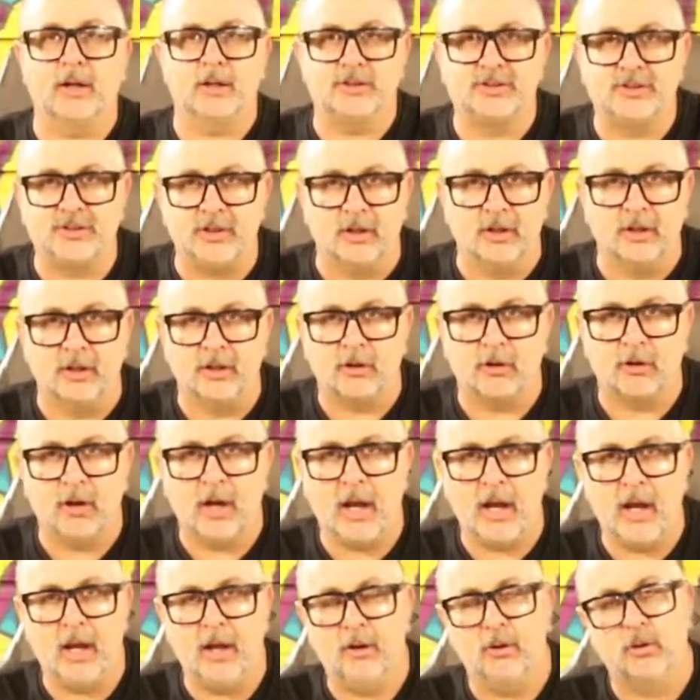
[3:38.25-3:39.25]
a cylinder
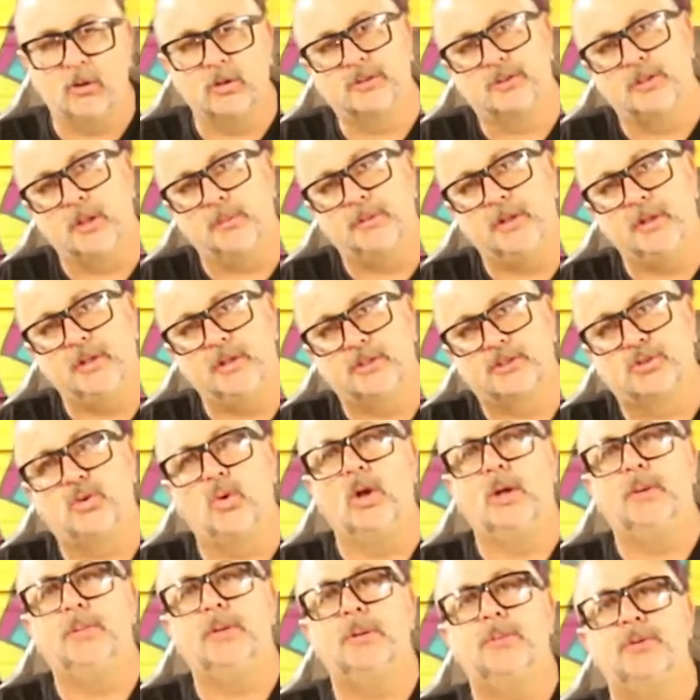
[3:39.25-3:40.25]
head or something that's
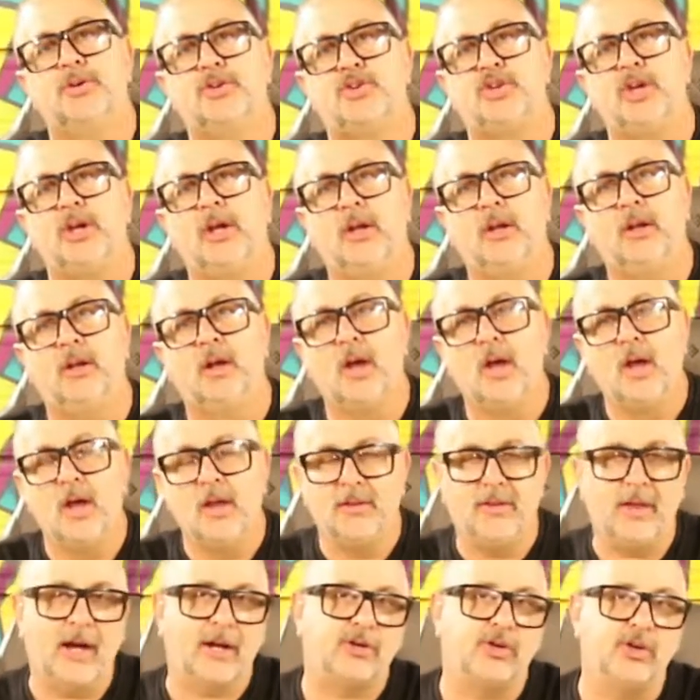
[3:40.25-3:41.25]
going to be machined,
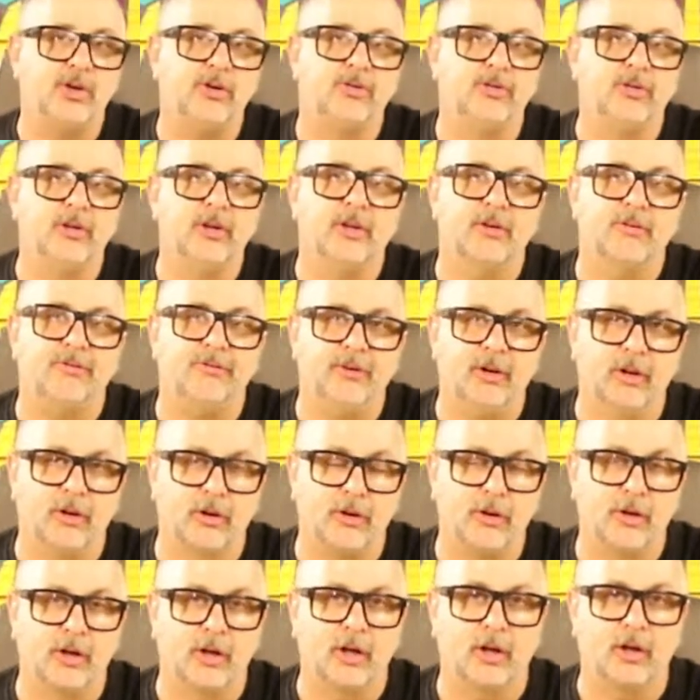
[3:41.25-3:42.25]
that's usually the
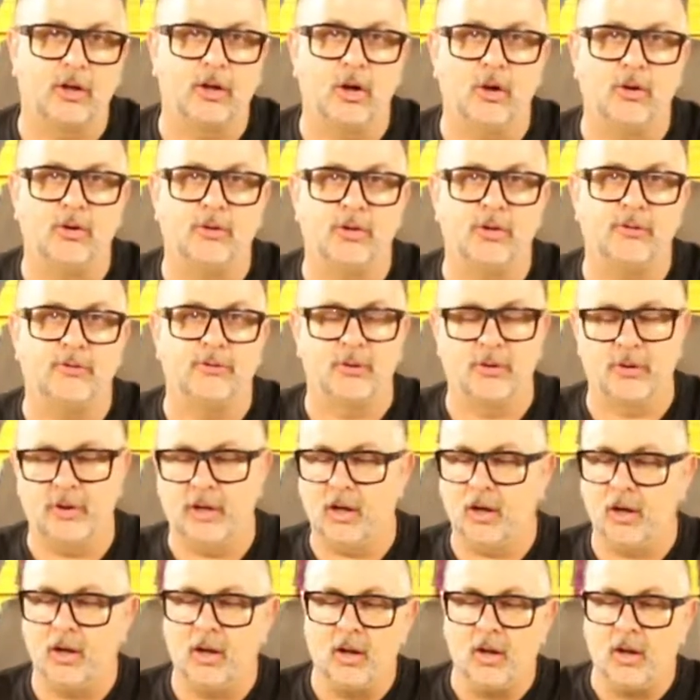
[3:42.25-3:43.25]
filler you're going to go to for
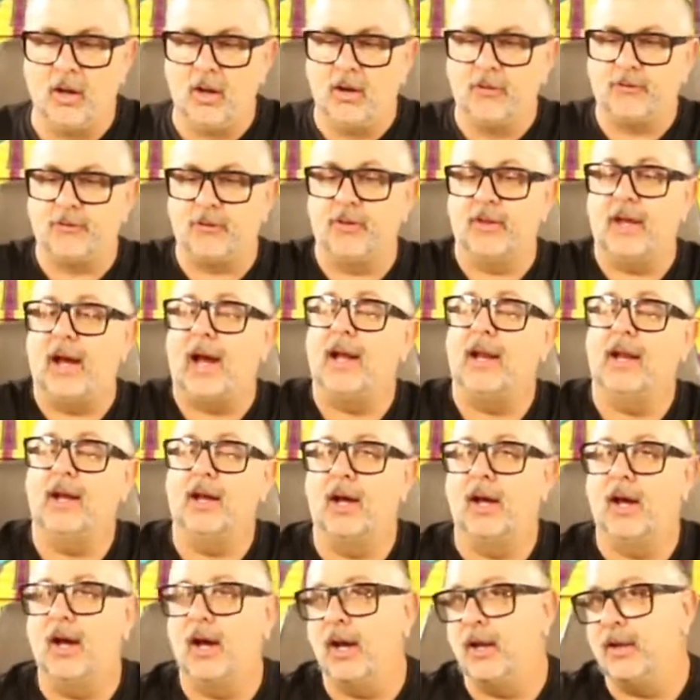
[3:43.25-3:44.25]
that.
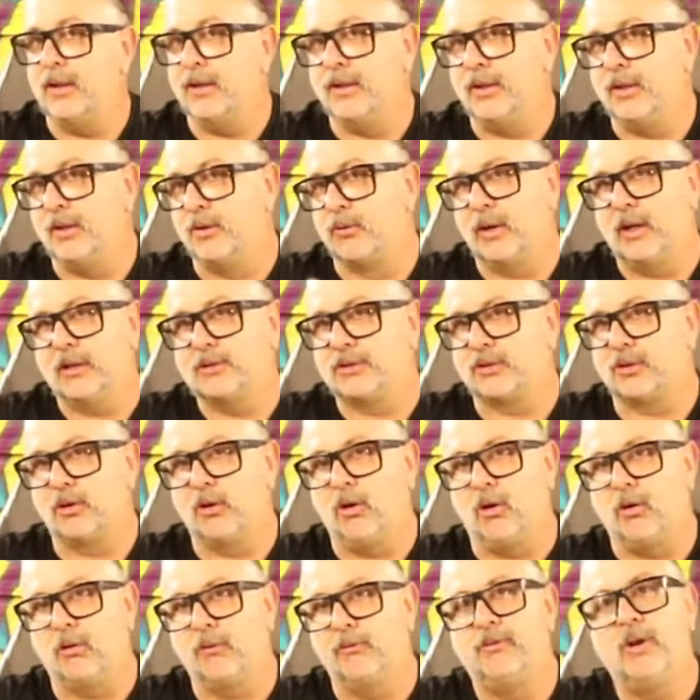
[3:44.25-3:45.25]
And then the rest are
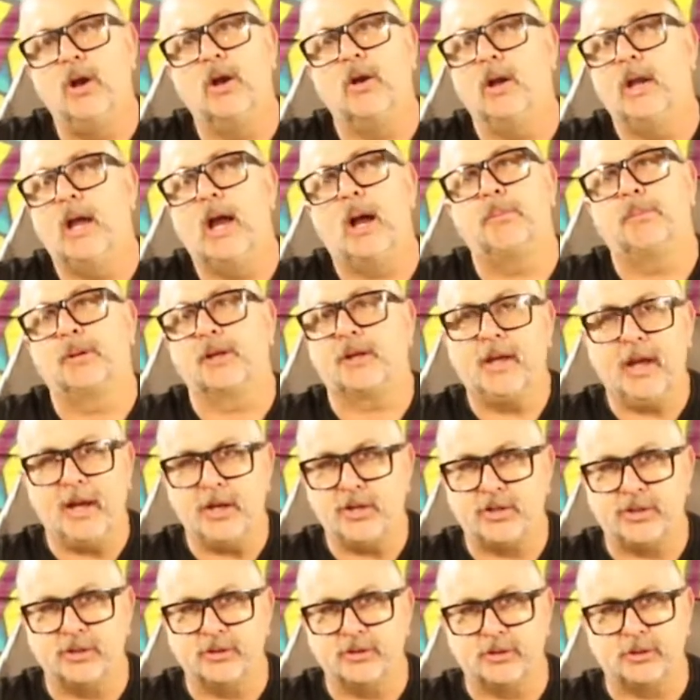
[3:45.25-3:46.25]
all very
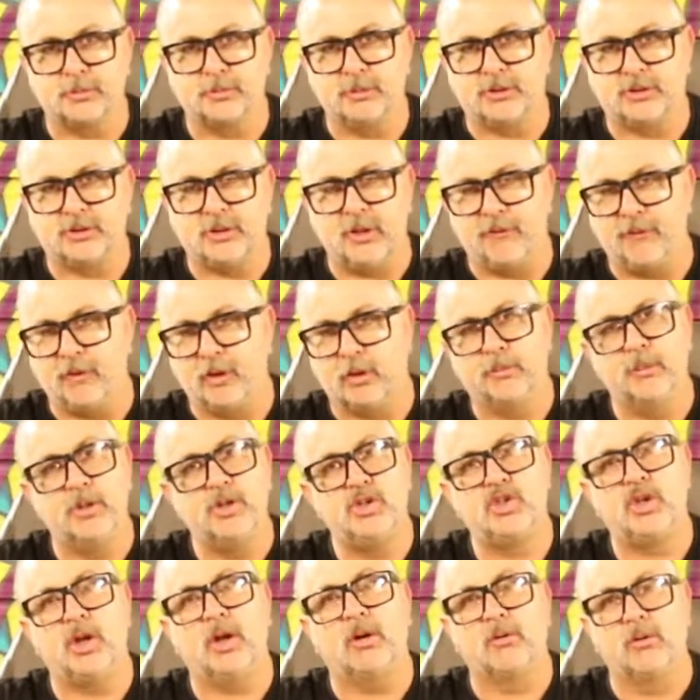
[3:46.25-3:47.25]
application specific. But
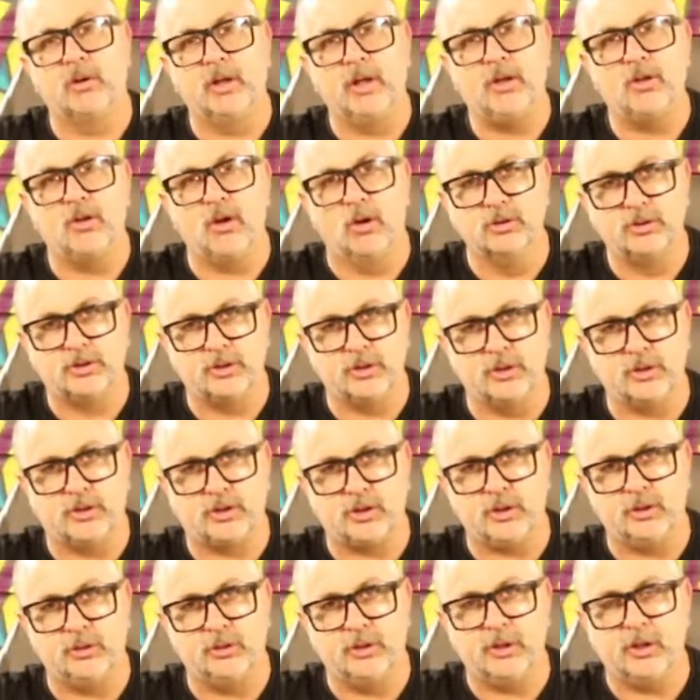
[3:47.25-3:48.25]
generally, those are the
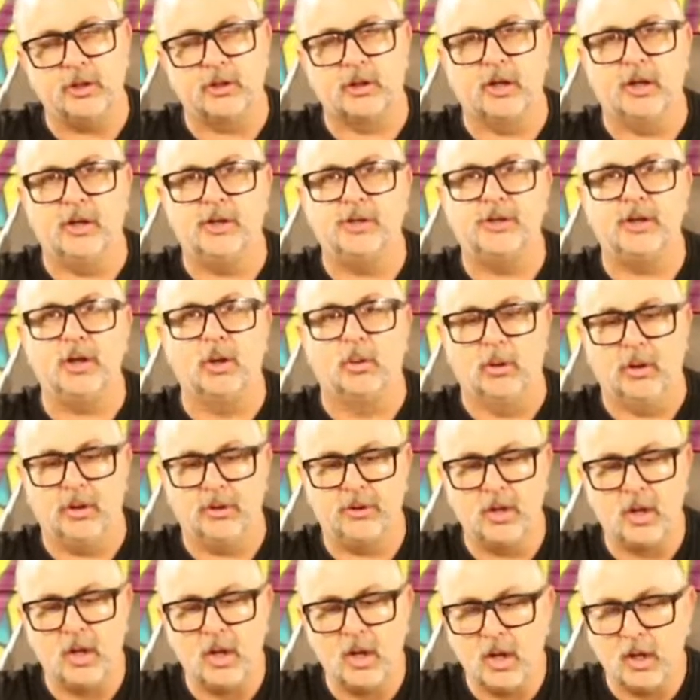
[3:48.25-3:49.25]
two that you're going to deal
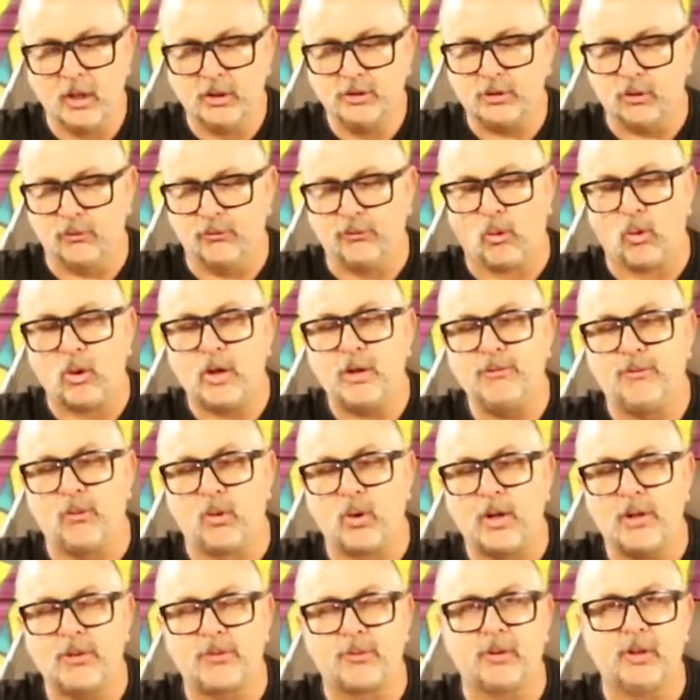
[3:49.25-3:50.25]
with. So
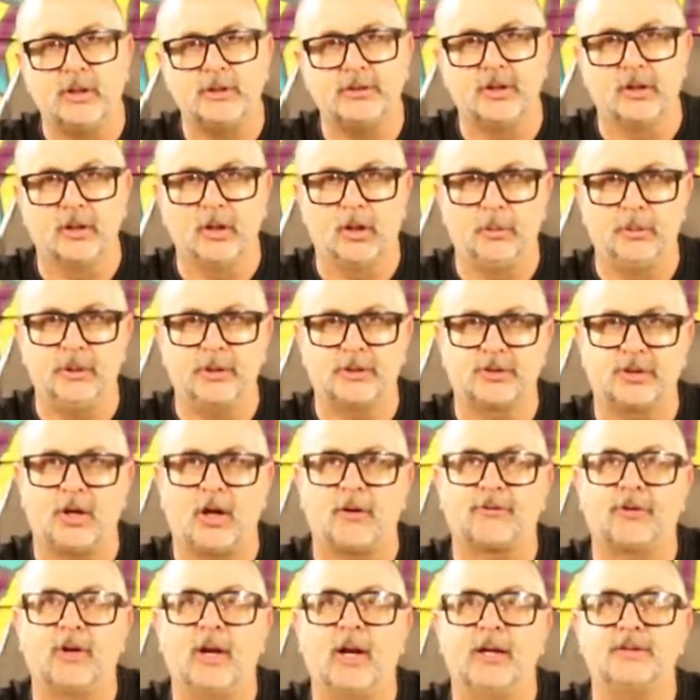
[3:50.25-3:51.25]
4043 is a little bit
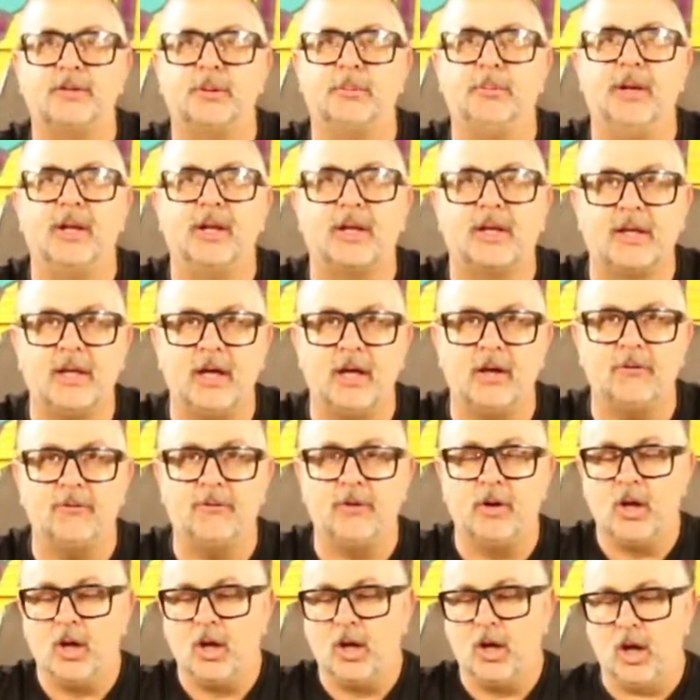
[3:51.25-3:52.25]
softer, has a bit of give,
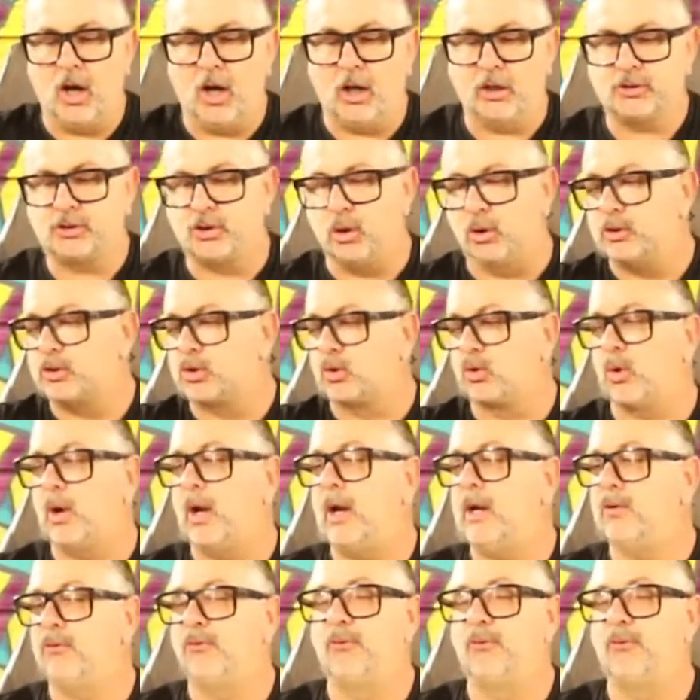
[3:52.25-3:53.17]
so it's great